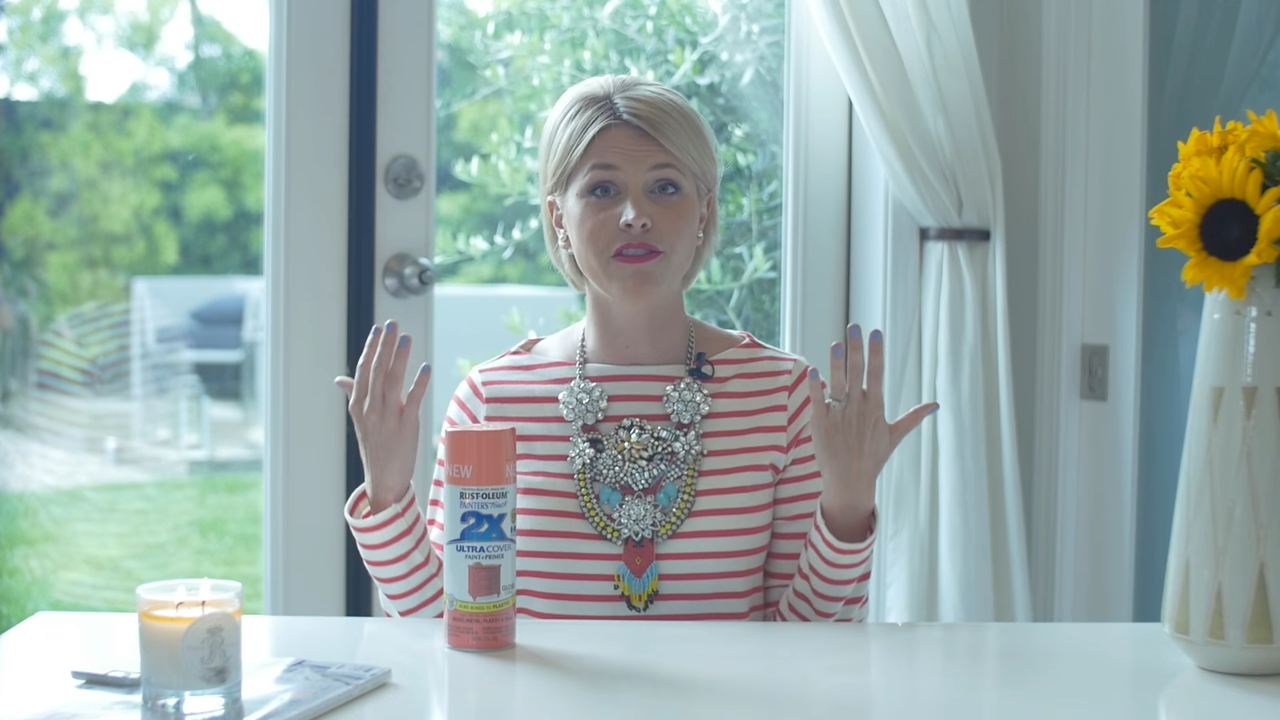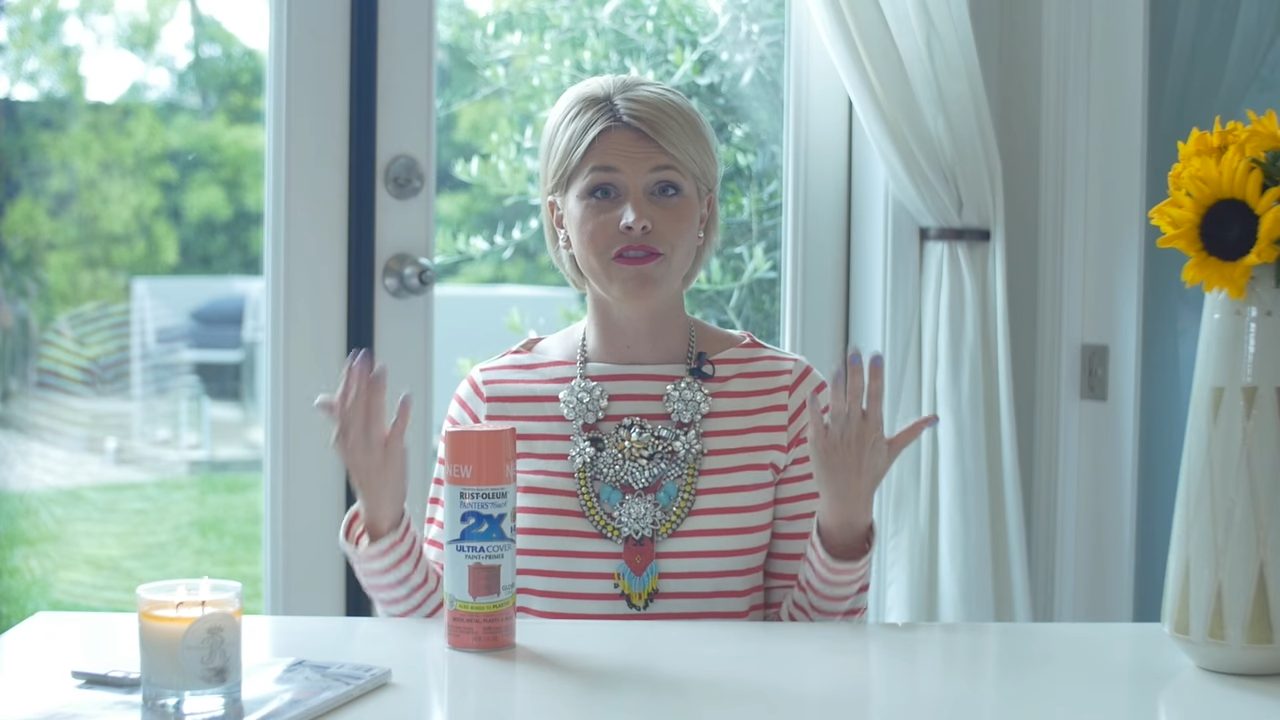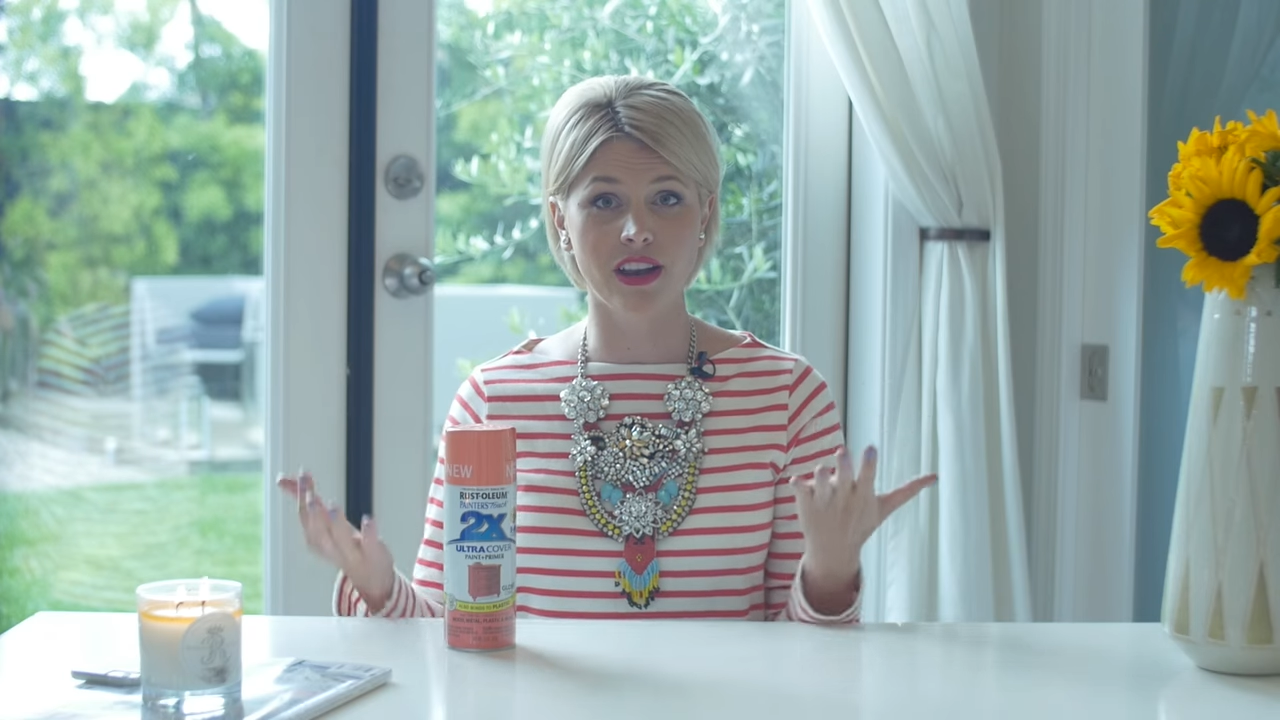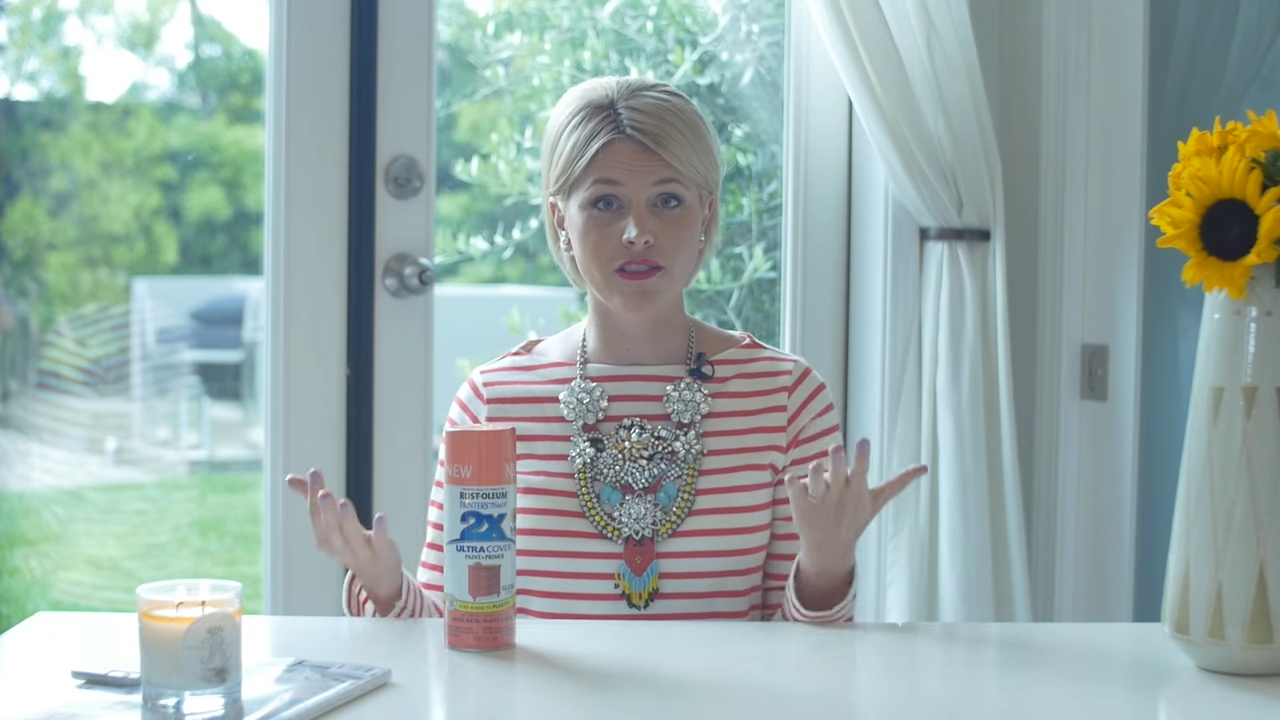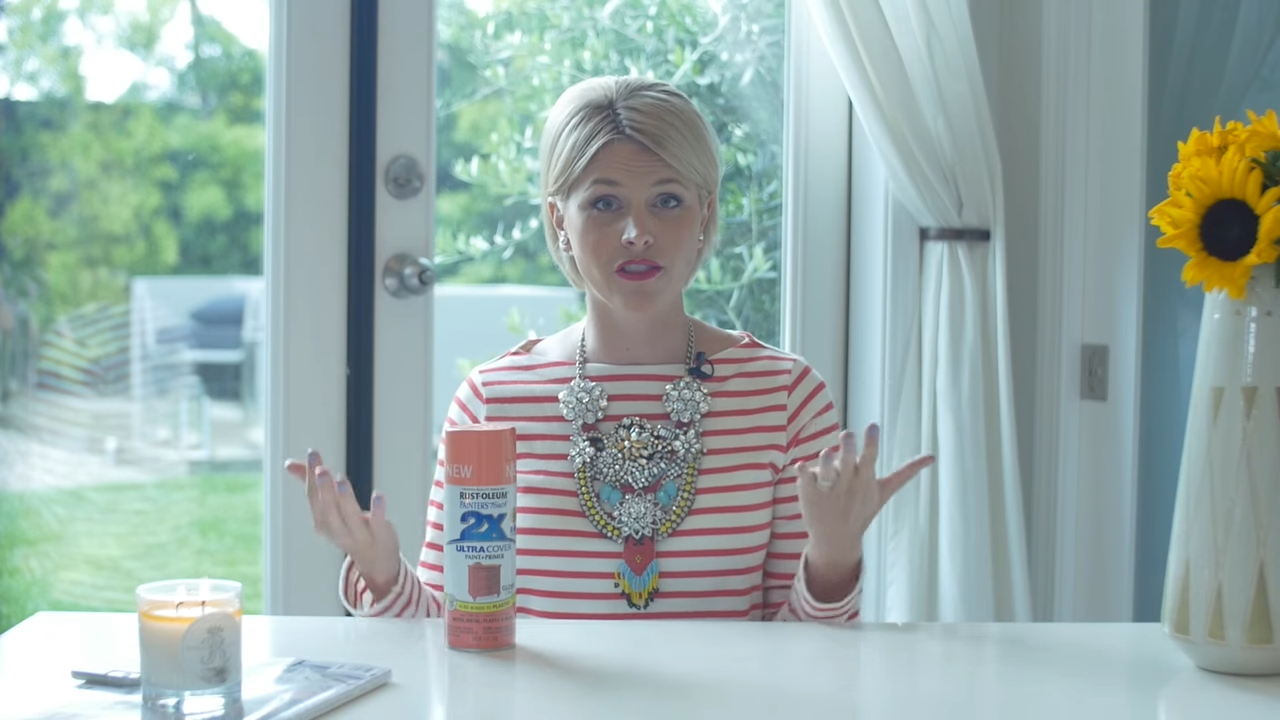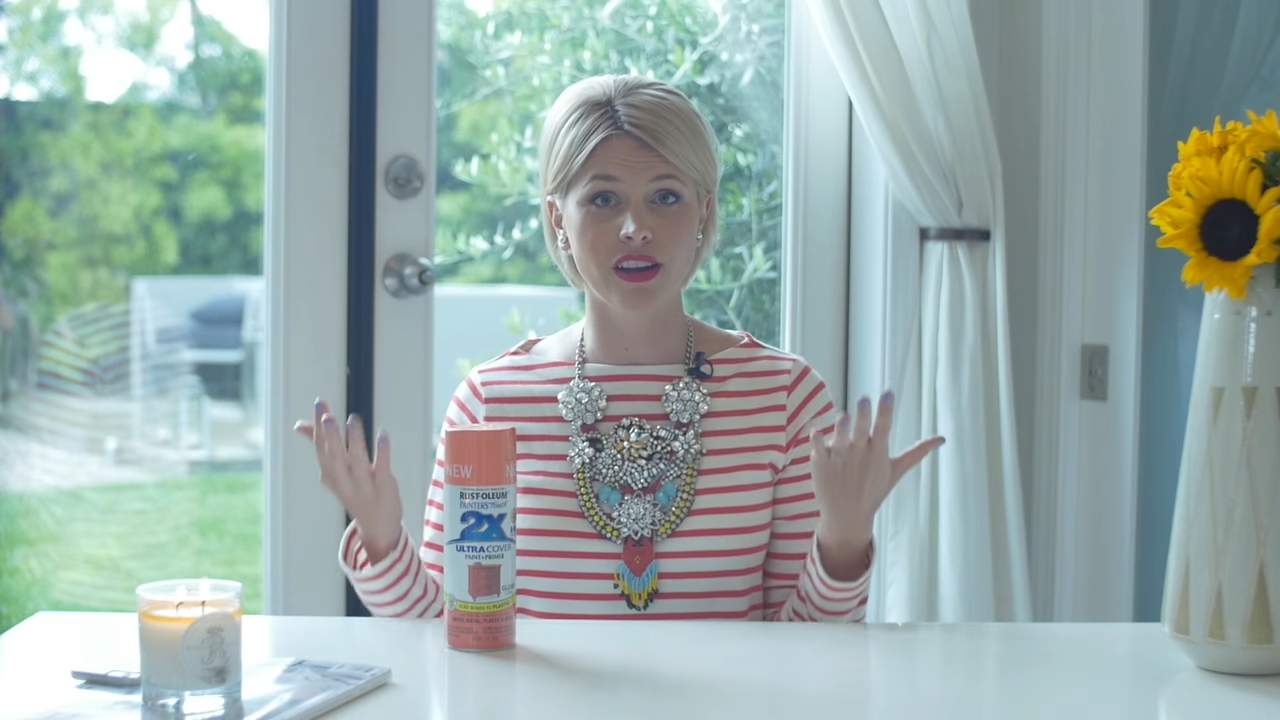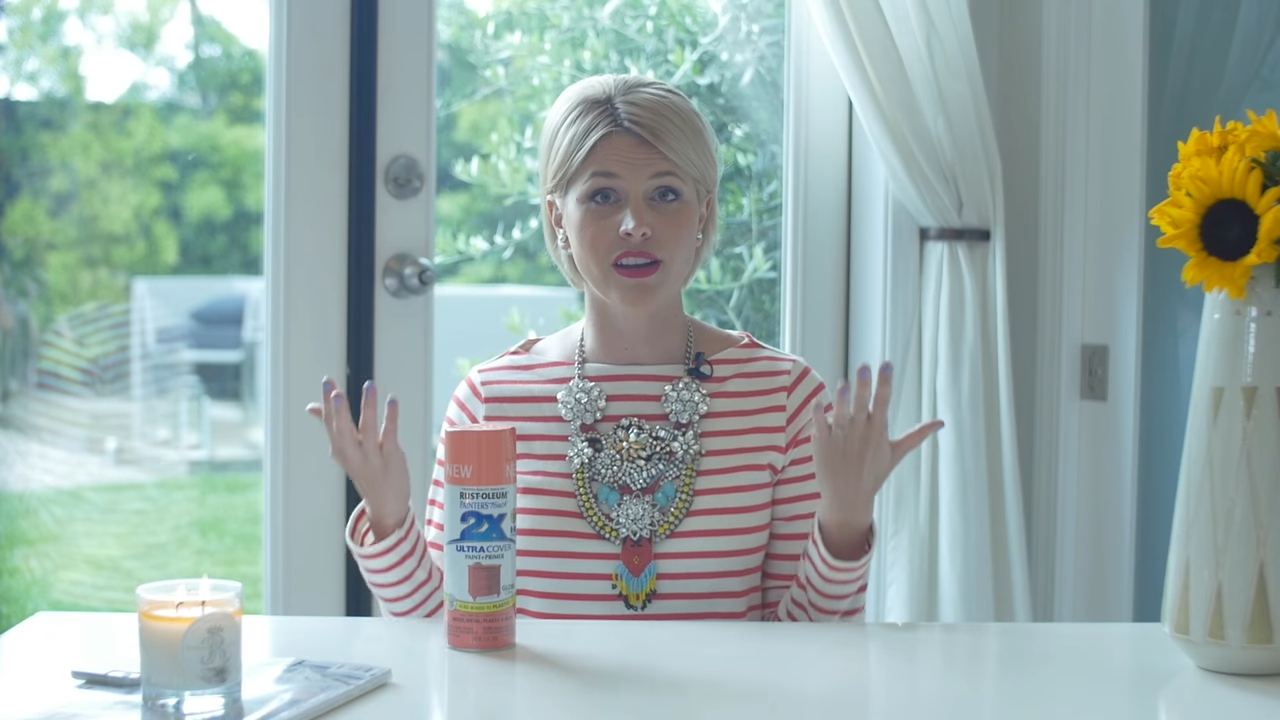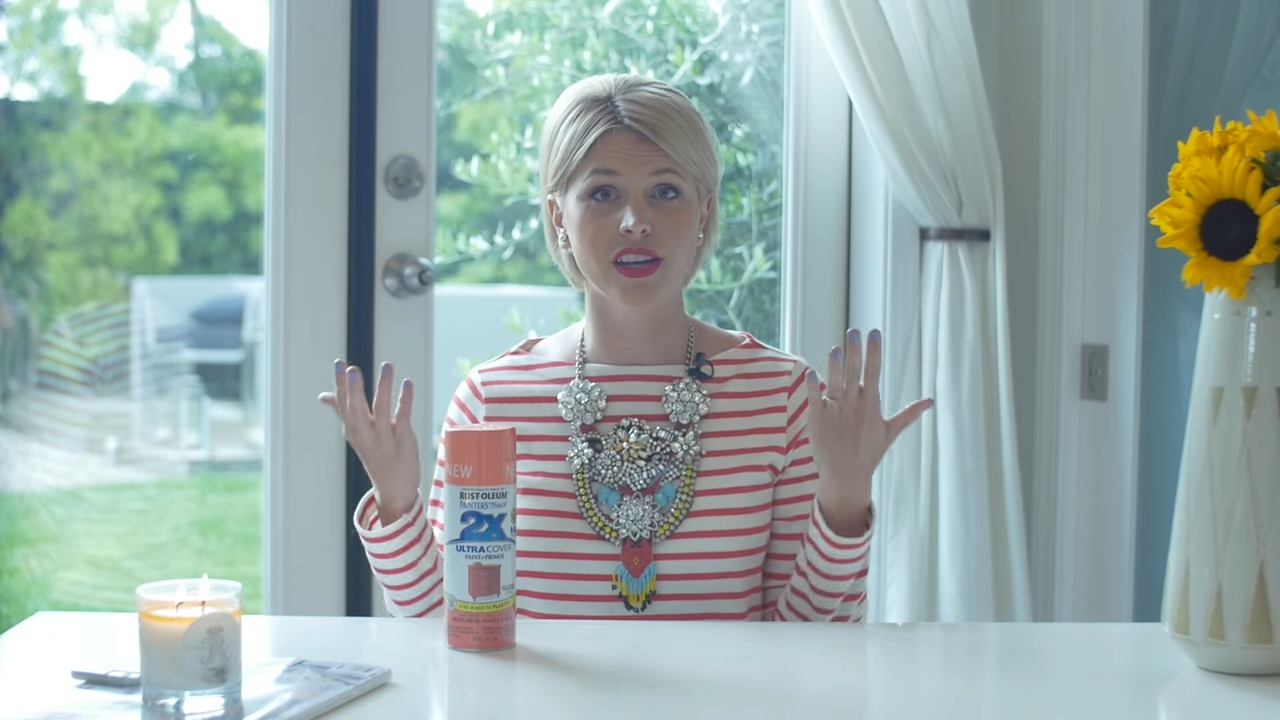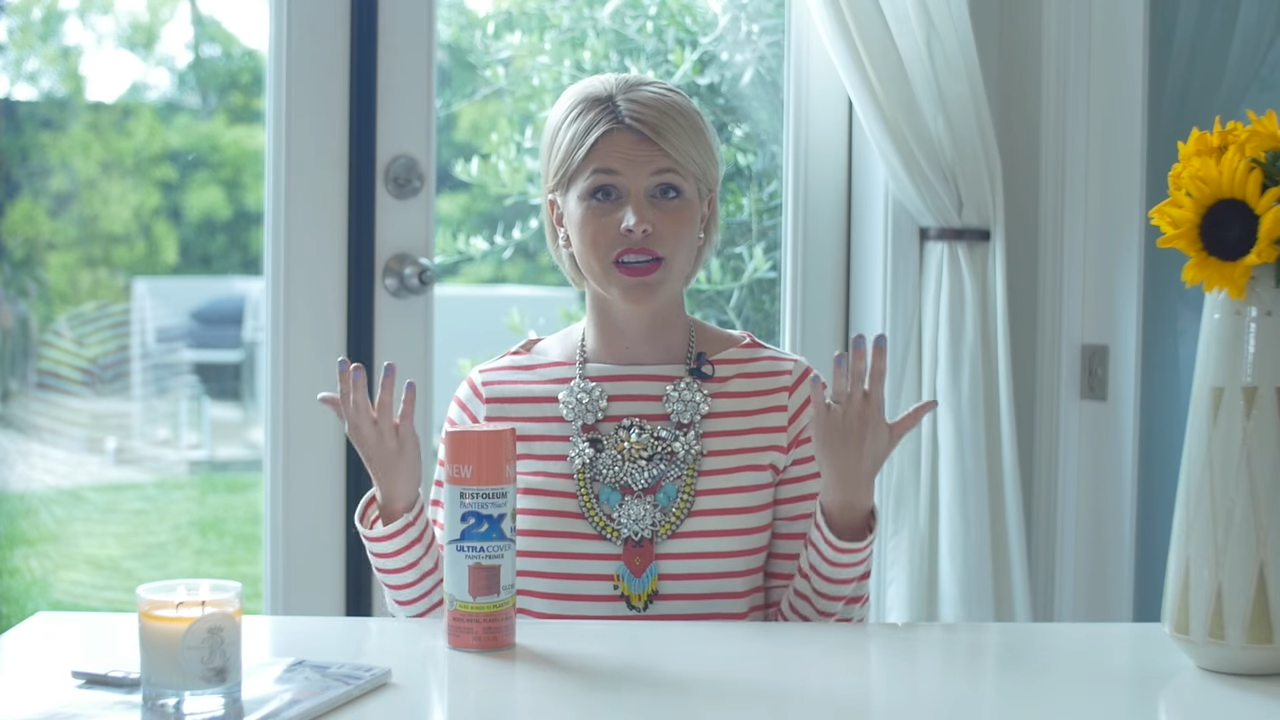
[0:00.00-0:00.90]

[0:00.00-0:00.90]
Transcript: favorite